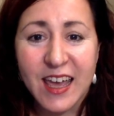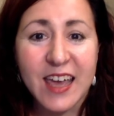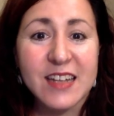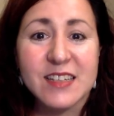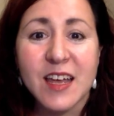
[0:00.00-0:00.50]

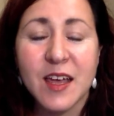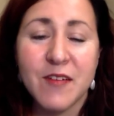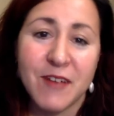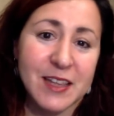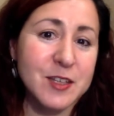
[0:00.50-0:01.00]
And
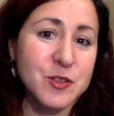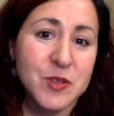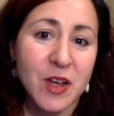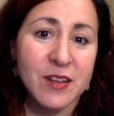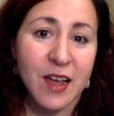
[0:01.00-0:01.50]
finally,
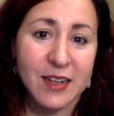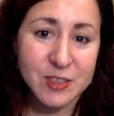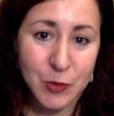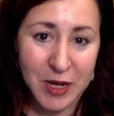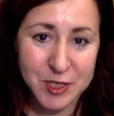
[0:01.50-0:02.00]
do not
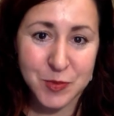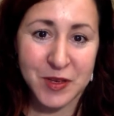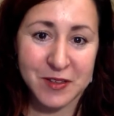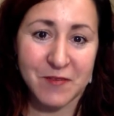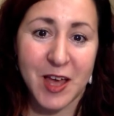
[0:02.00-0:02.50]

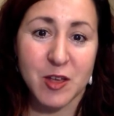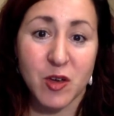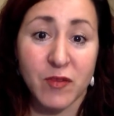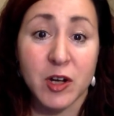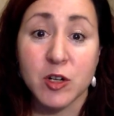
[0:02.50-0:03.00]
underestimate the
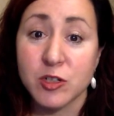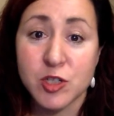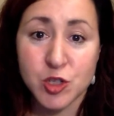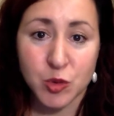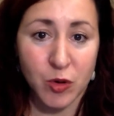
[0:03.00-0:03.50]
value of a
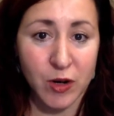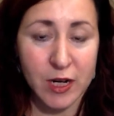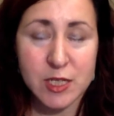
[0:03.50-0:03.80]
good story.